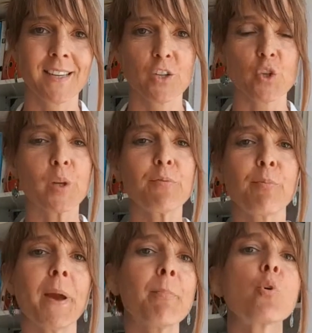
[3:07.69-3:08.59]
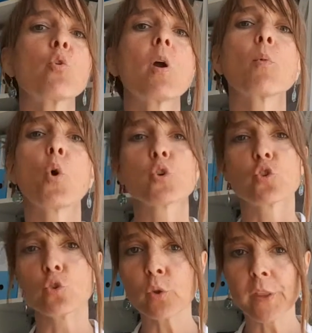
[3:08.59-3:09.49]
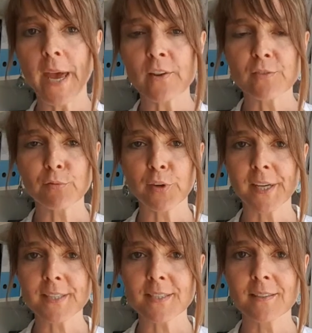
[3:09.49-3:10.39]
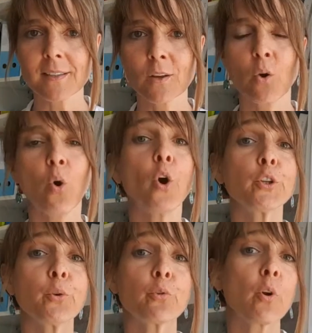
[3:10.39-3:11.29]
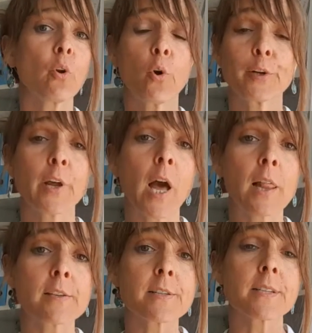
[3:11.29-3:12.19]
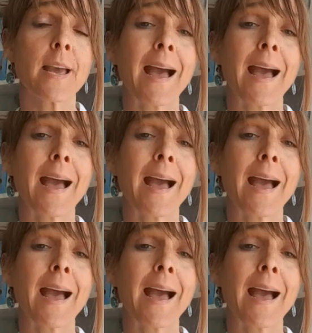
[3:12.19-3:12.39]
So if my program costs 2,000 francs or euro or dollars,